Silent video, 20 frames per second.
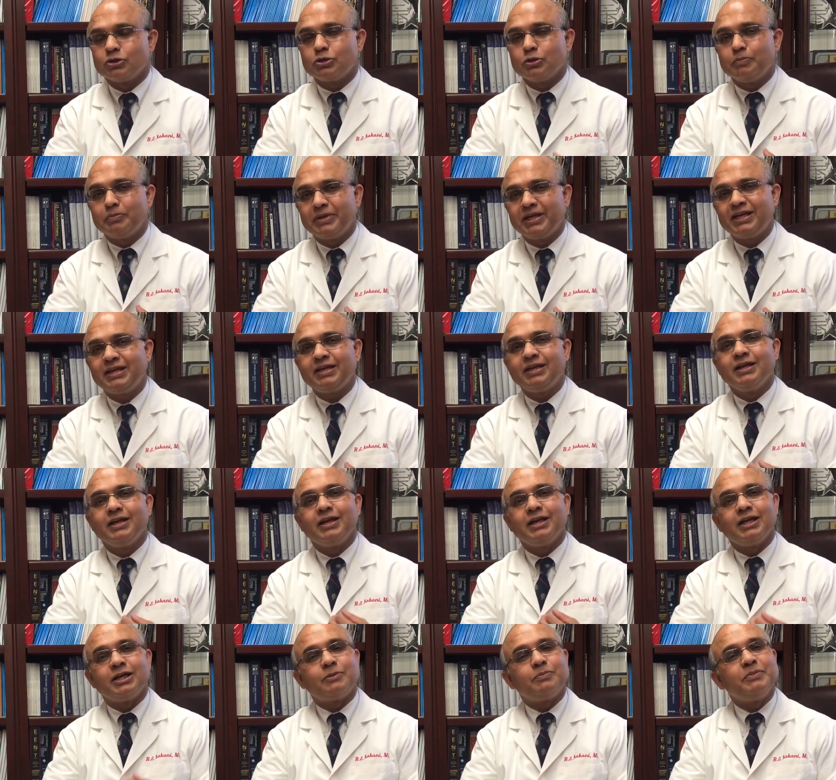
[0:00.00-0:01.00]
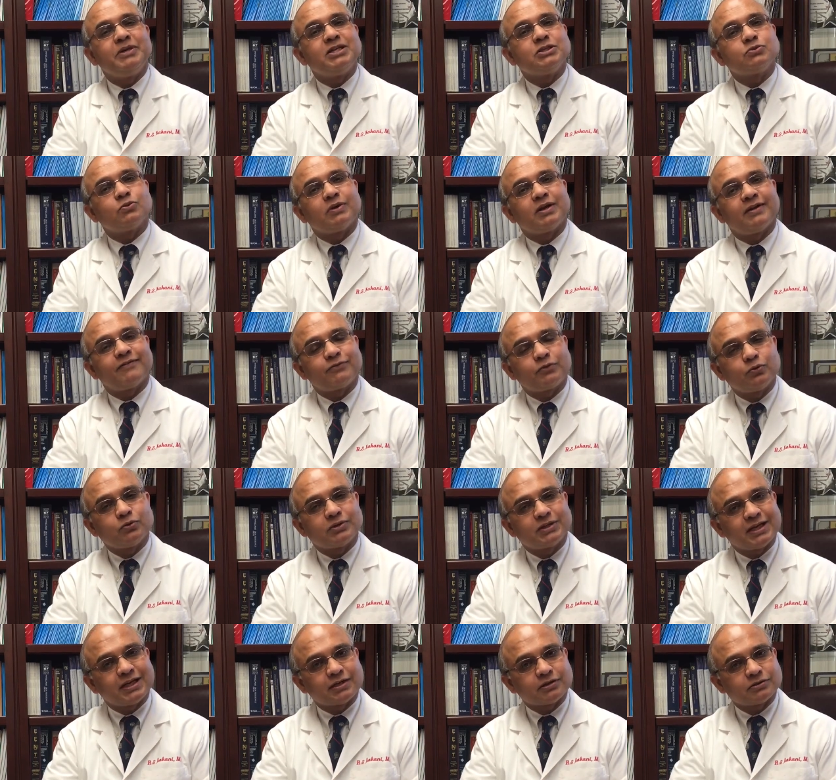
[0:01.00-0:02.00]
to me, it means one of
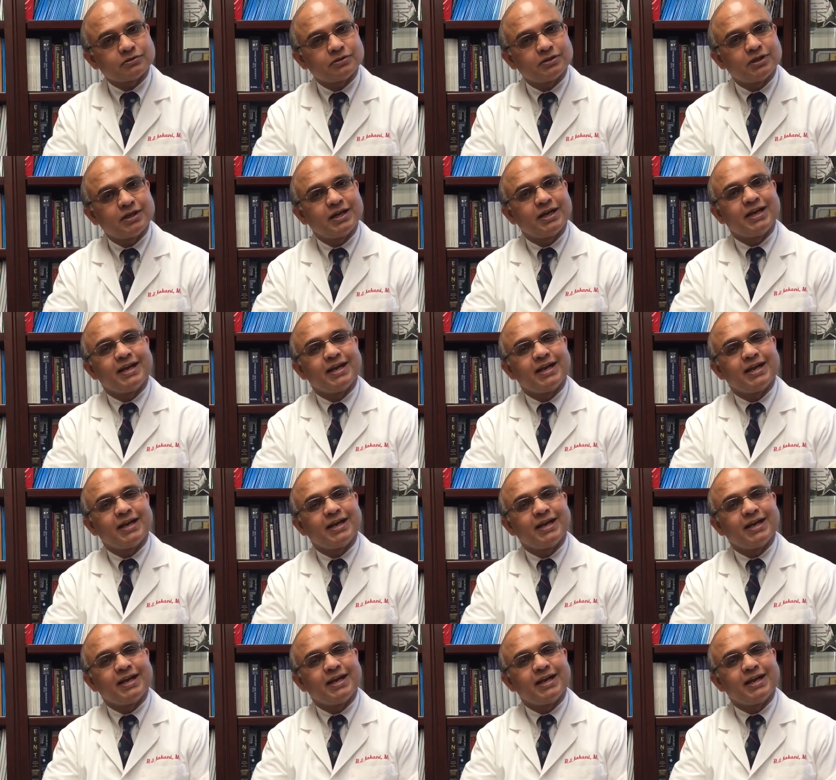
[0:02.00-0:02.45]
two things.